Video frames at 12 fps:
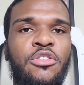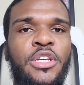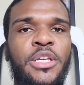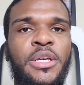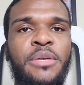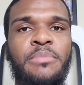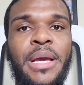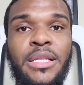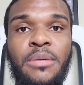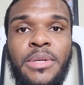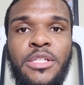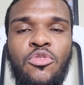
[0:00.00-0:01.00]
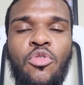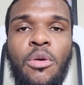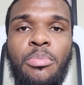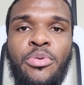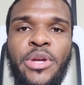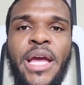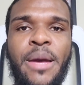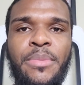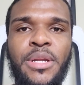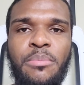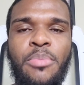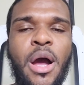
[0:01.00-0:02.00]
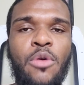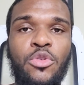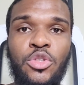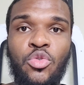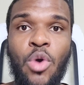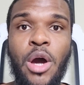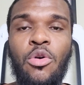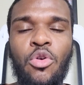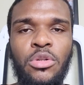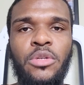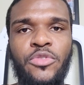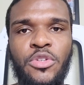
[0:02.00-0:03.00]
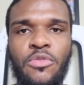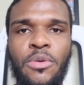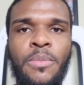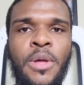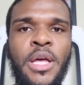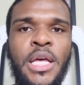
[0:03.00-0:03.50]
He made them into a preeminent power throughout all of Europe.